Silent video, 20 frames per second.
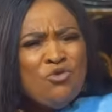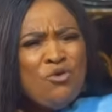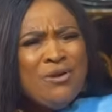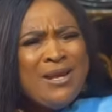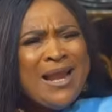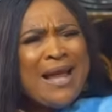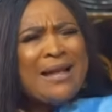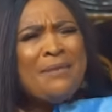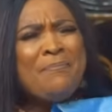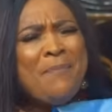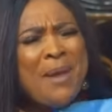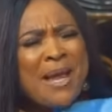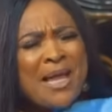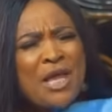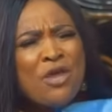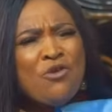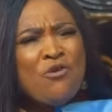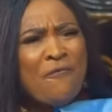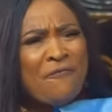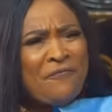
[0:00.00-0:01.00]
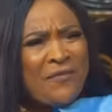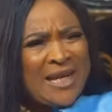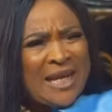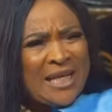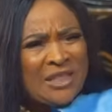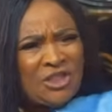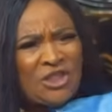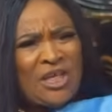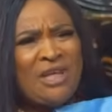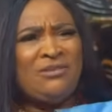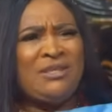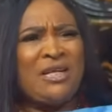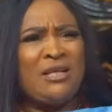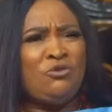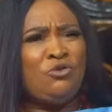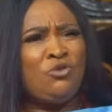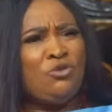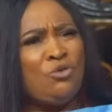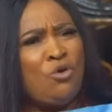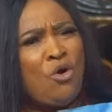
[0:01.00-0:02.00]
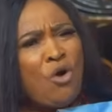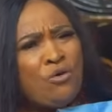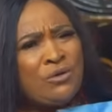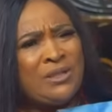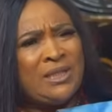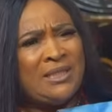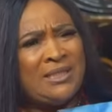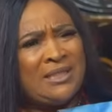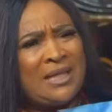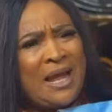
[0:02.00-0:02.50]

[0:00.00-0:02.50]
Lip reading: do you like making your father shout at you all the